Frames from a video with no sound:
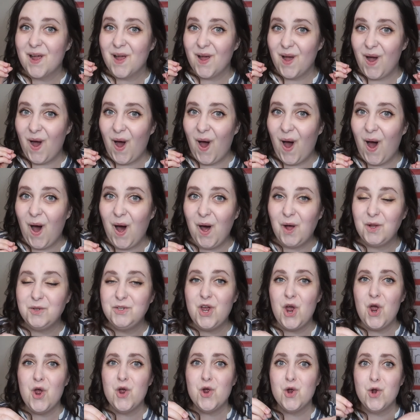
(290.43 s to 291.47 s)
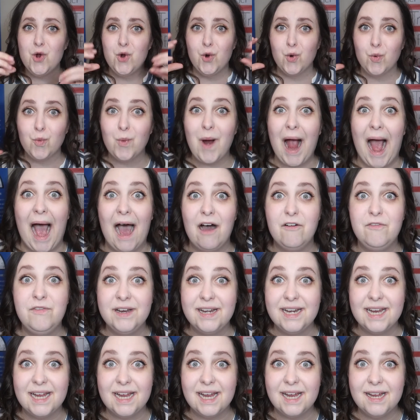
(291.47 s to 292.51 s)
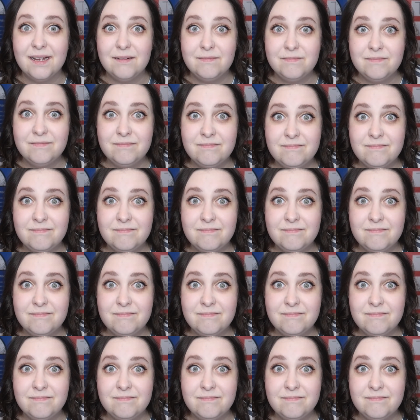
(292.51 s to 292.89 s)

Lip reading: called gravity.